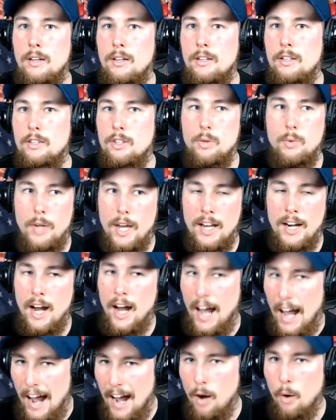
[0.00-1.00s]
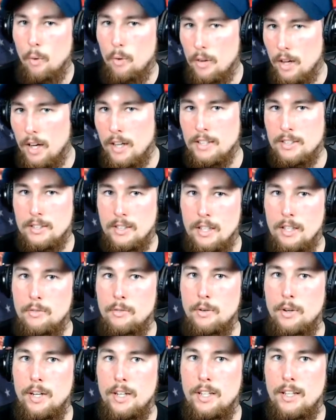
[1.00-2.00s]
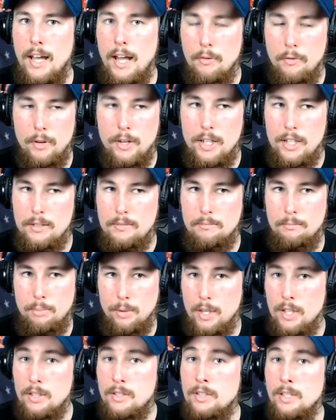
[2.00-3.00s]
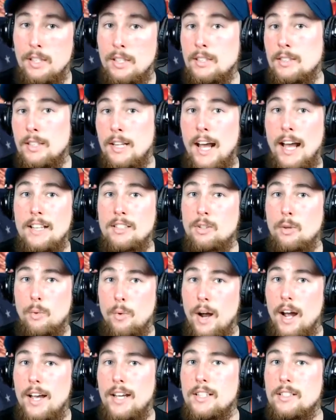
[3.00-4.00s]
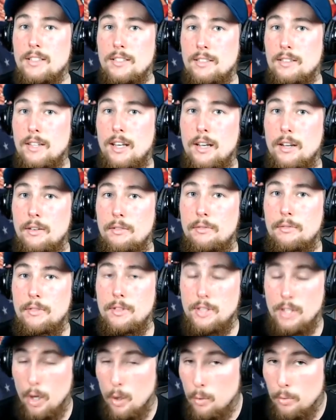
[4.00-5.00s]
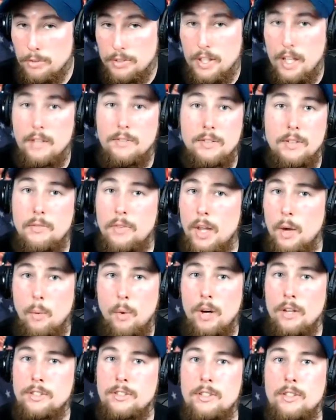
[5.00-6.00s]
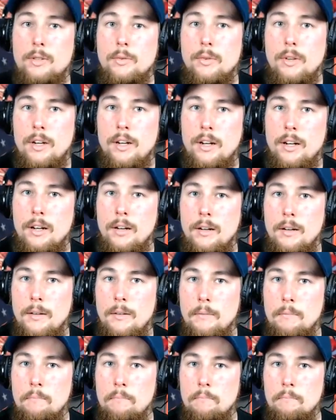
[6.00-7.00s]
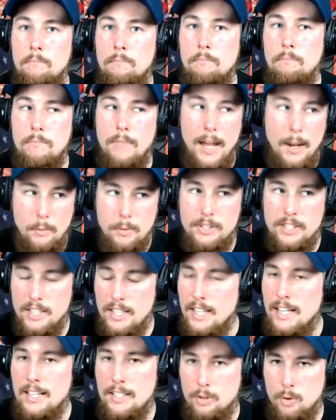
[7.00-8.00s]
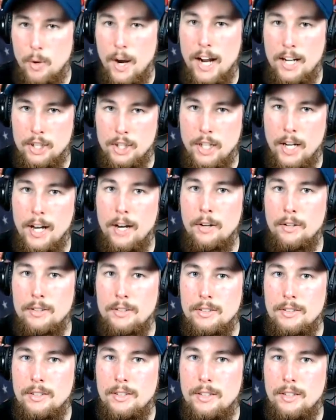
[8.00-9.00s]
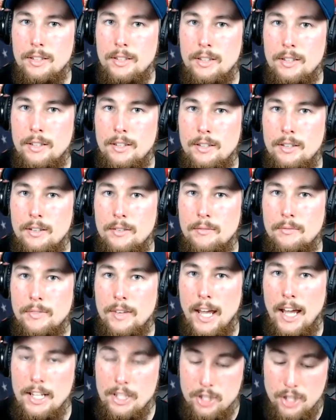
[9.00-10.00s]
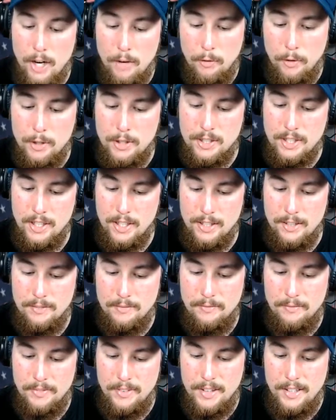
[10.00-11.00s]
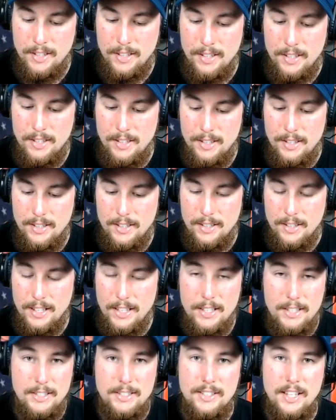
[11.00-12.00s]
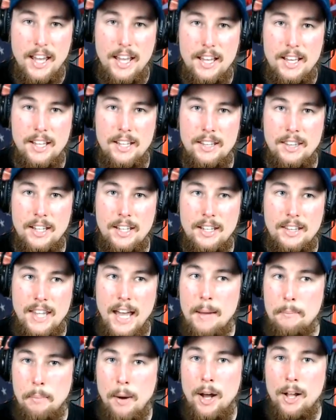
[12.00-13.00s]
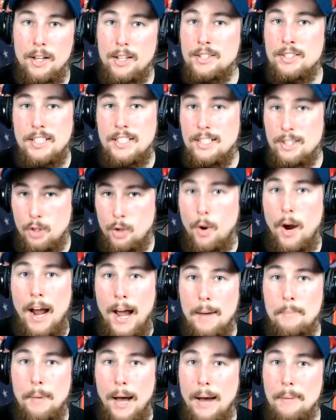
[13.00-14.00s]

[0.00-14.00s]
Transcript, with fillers: You cannot outlaw slavery. Every British citizen has a right to slave to own slaves if they want to. That was the king's rationale. And Jefferson is saying that that policy is crap.